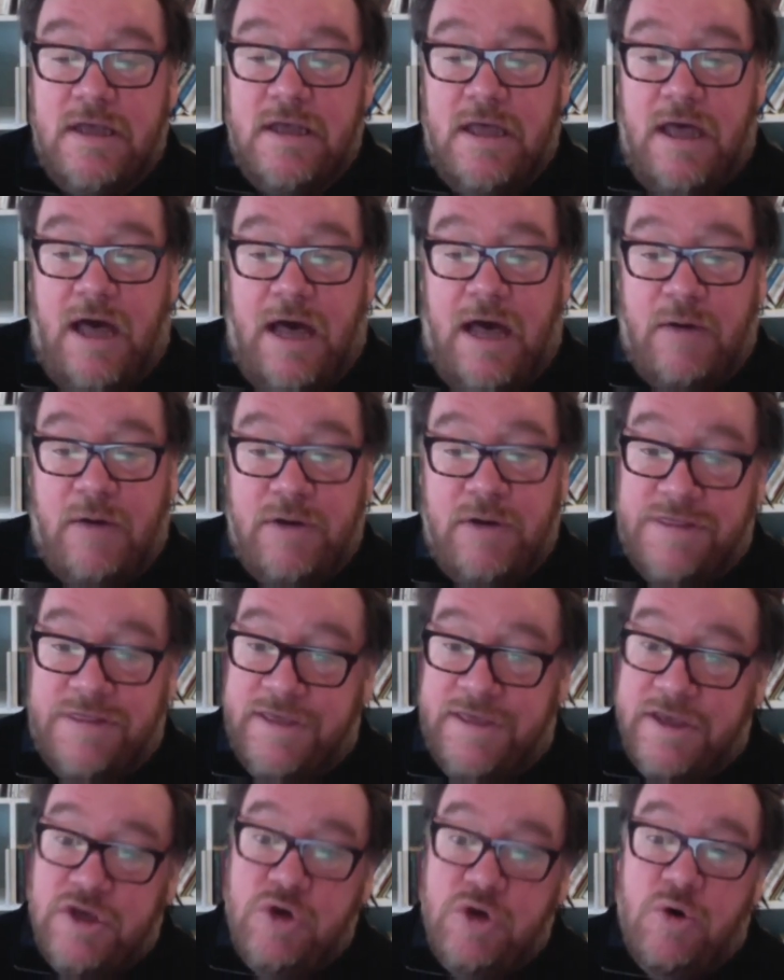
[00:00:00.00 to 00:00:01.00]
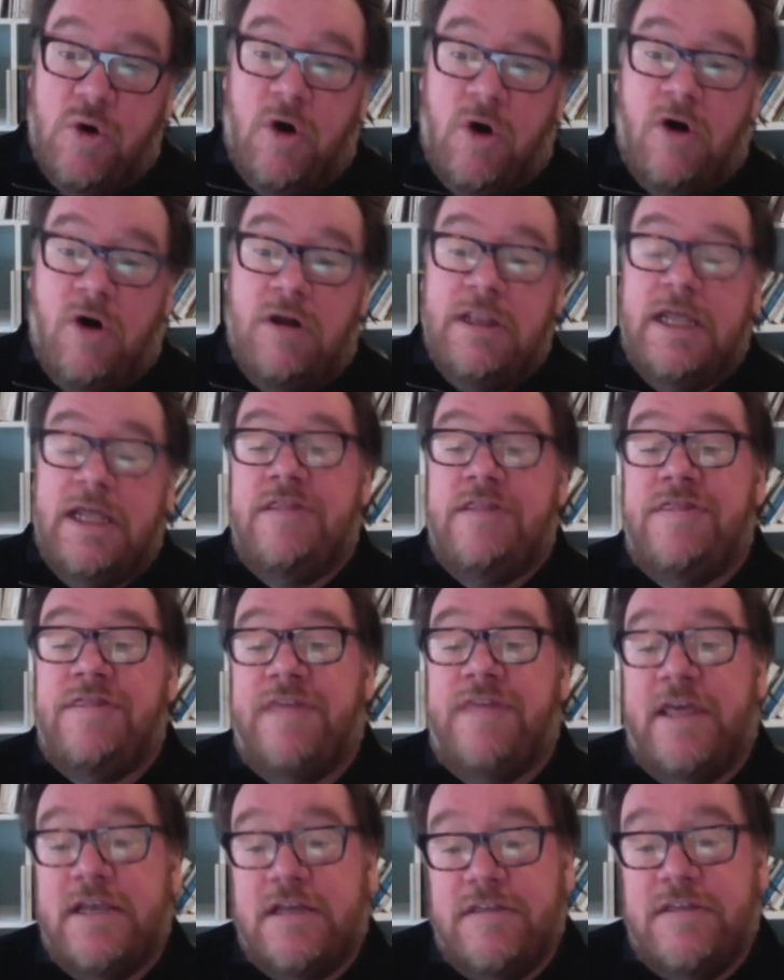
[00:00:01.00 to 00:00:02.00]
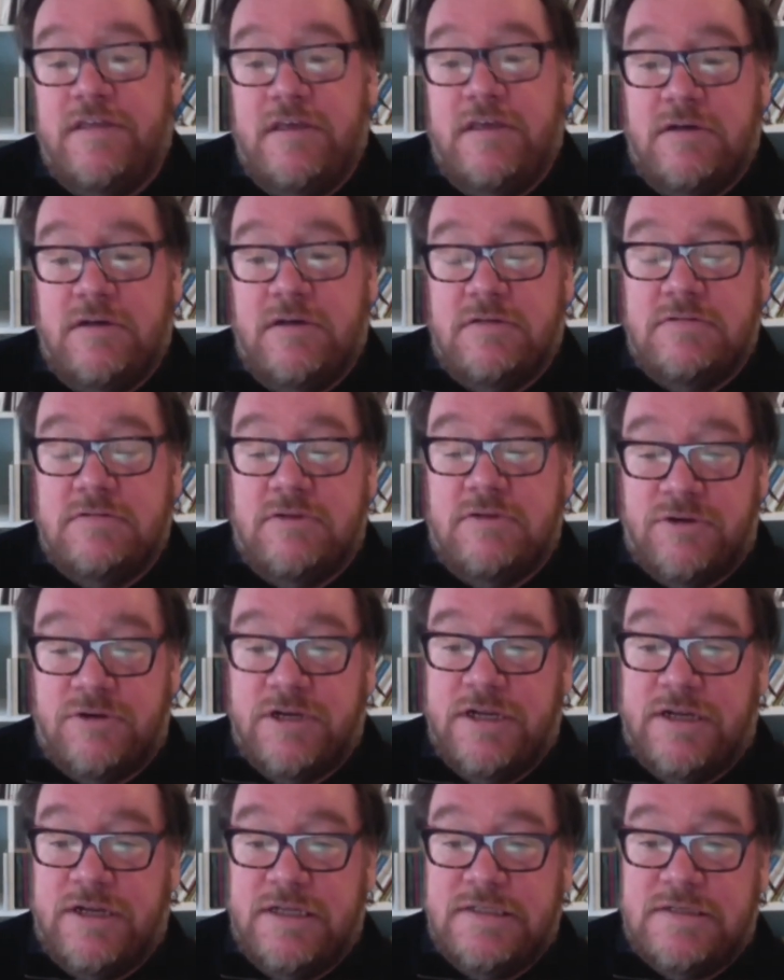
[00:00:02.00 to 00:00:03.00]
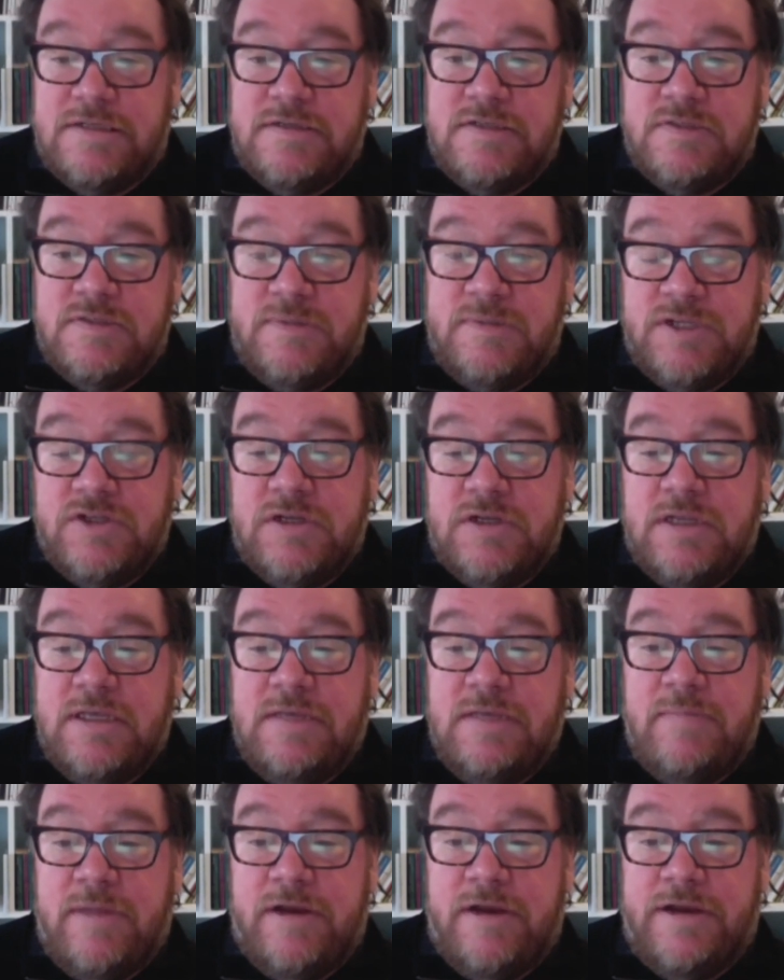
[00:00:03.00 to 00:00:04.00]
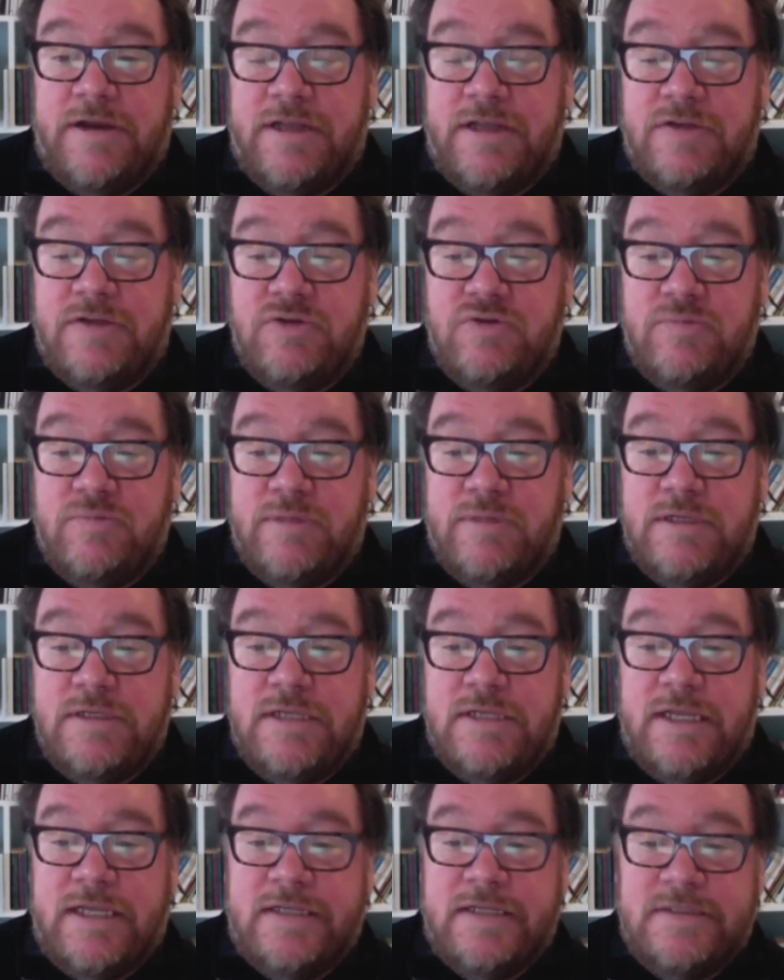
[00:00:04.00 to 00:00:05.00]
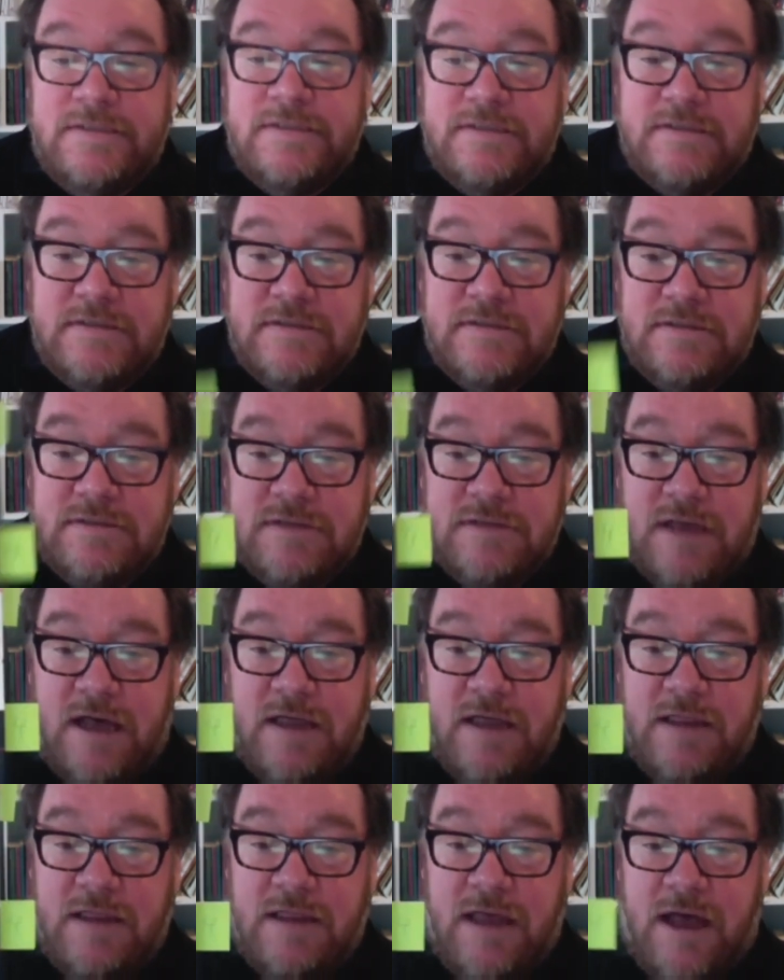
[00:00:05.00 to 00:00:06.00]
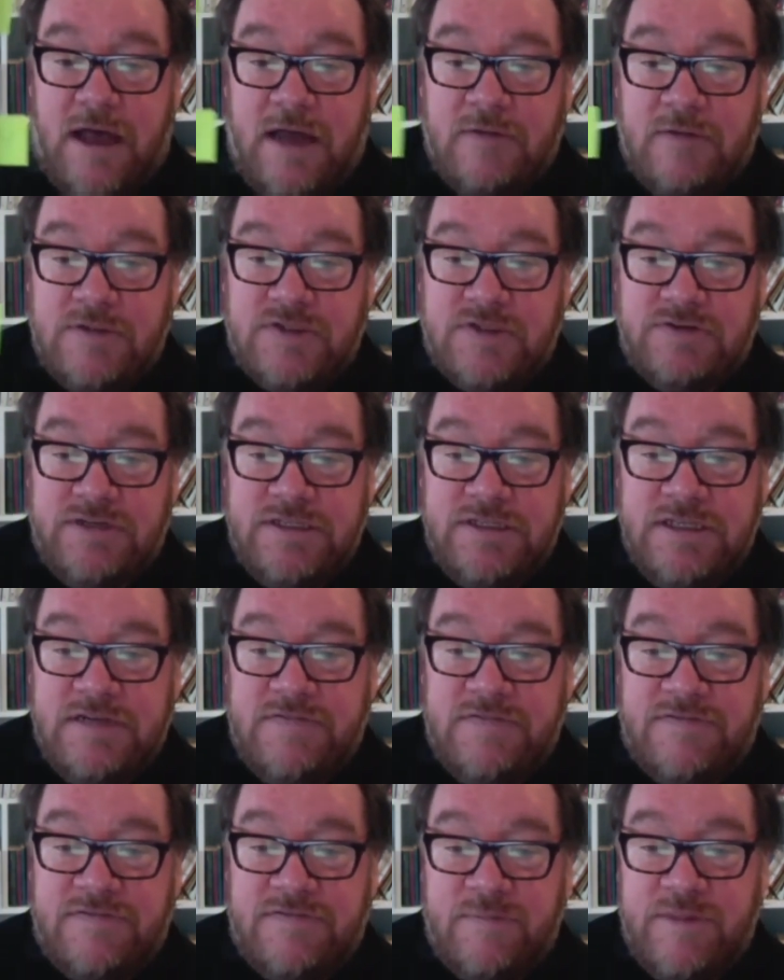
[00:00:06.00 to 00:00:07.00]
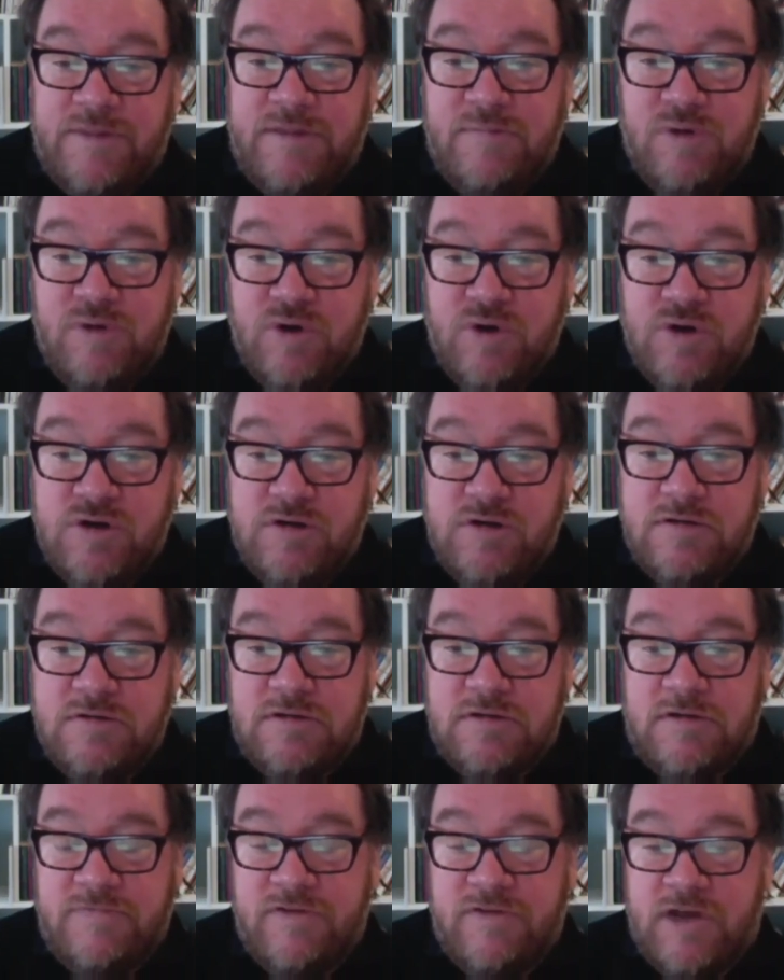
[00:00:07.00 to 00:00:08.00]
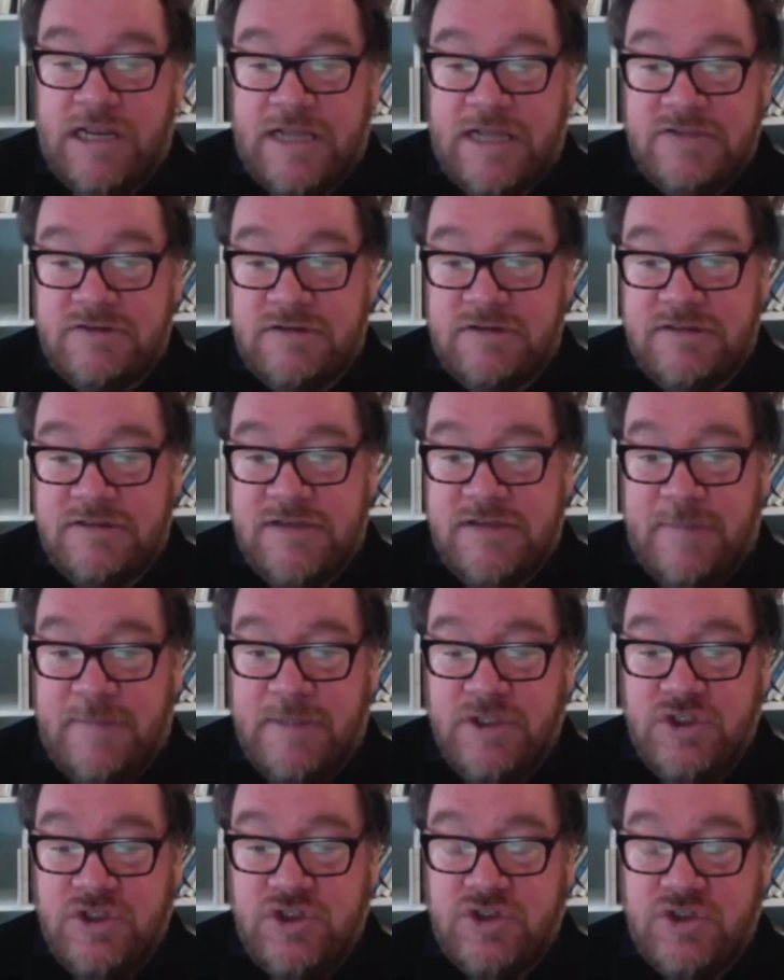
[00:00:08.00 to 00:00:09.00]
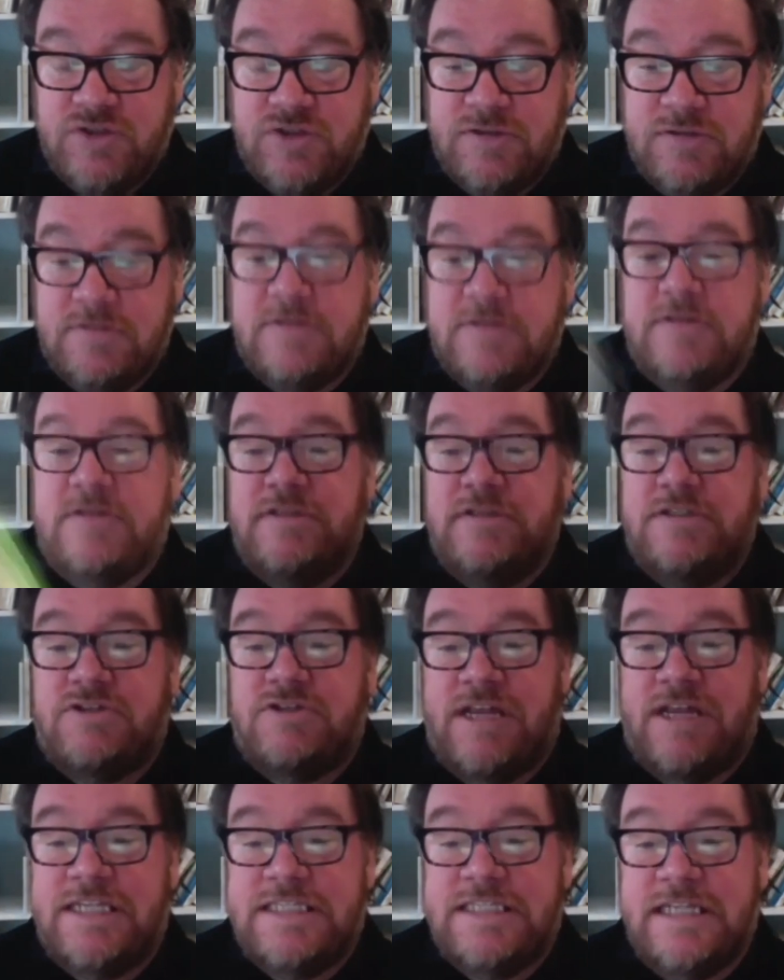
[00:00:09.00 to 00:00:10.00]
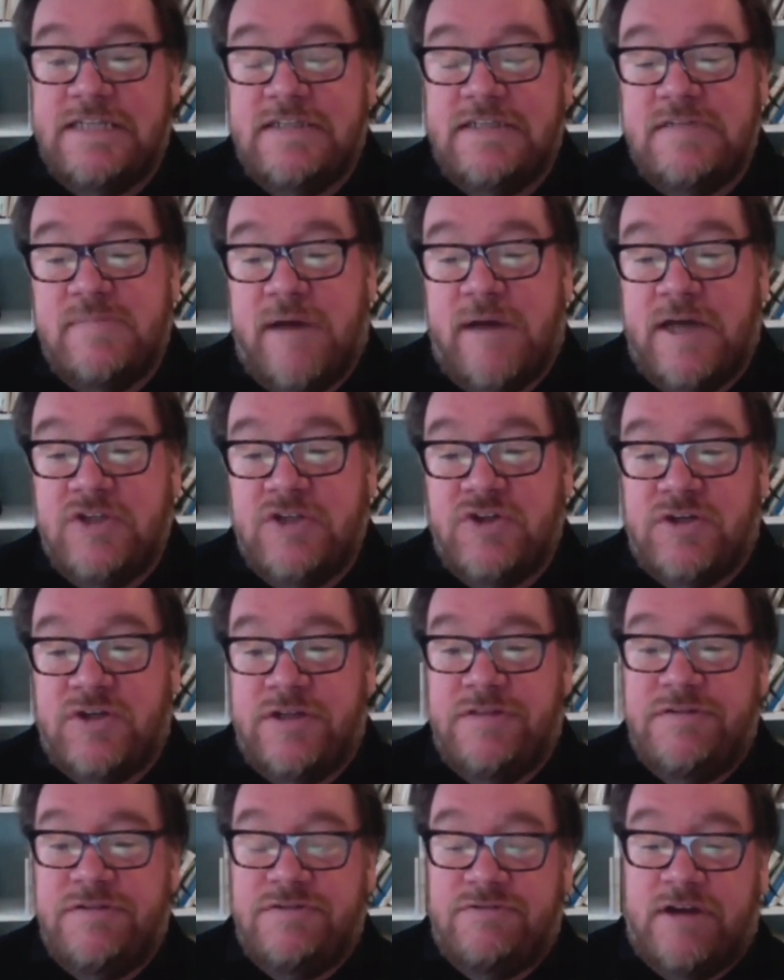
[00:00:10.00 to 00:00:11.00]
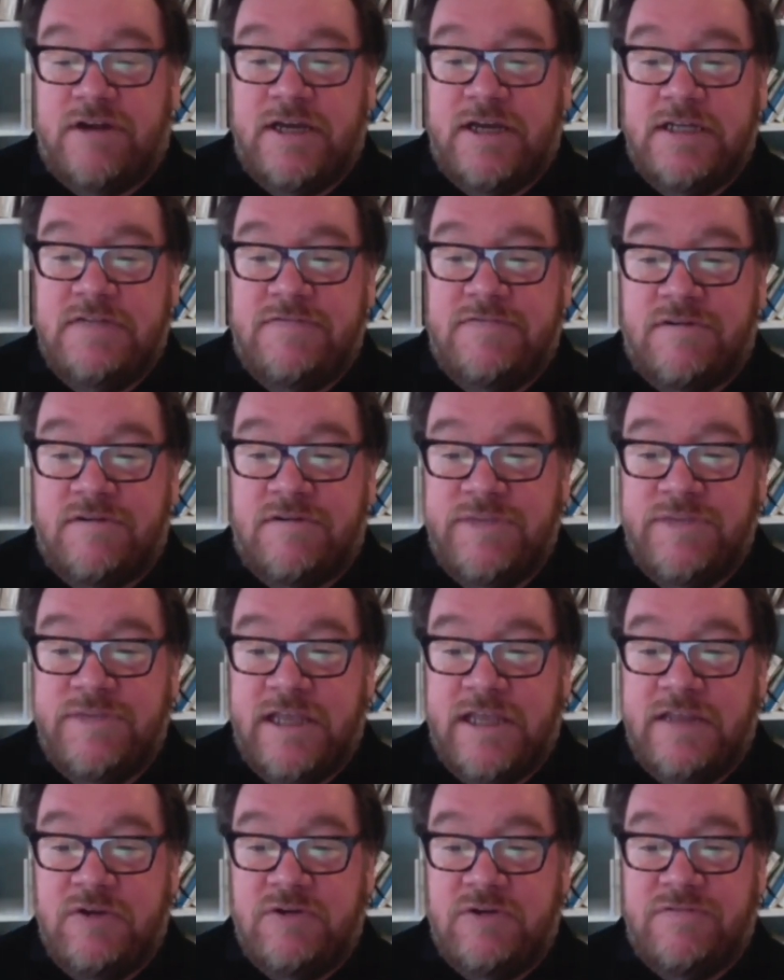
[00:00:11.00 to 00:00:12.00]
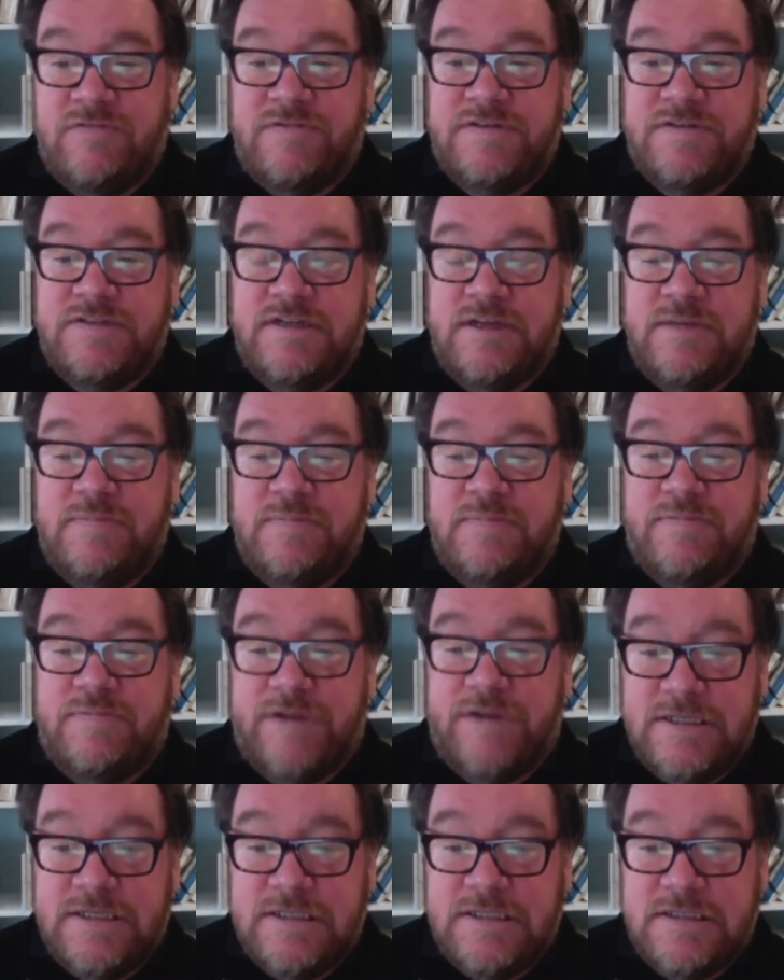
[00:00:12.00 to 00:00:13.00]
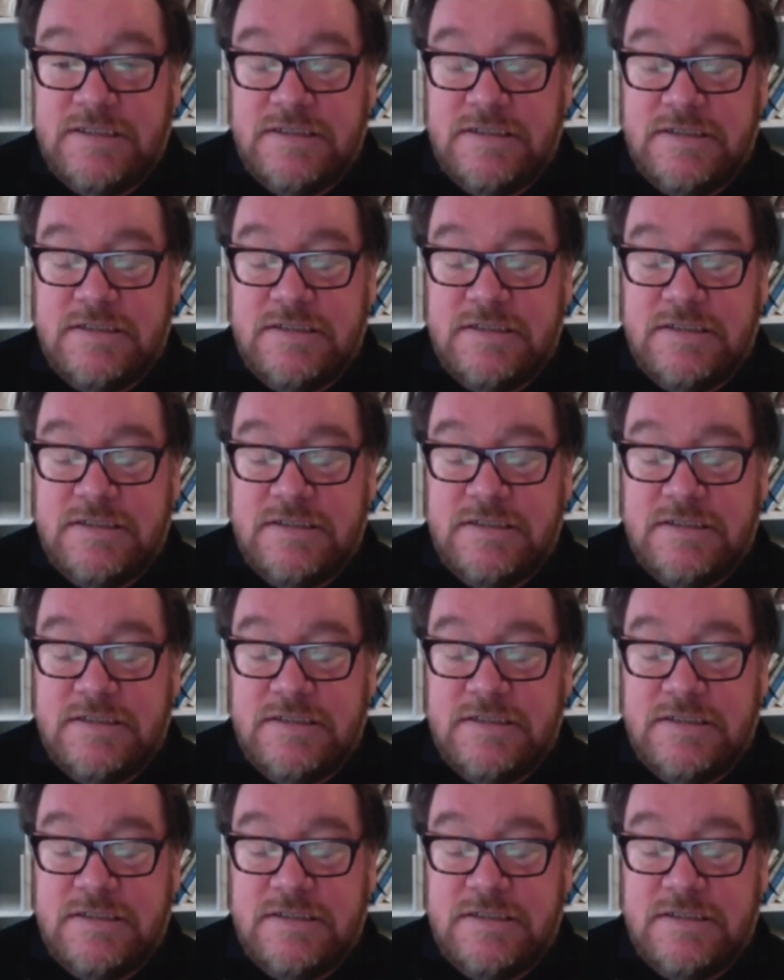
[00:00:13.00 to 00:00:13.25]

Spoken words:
I want to thank you all and thank the organizers, especially Marianne Newman. And I was reading from the Book of Collateral Damage, translated by Jonathan Wright from Yale University Press.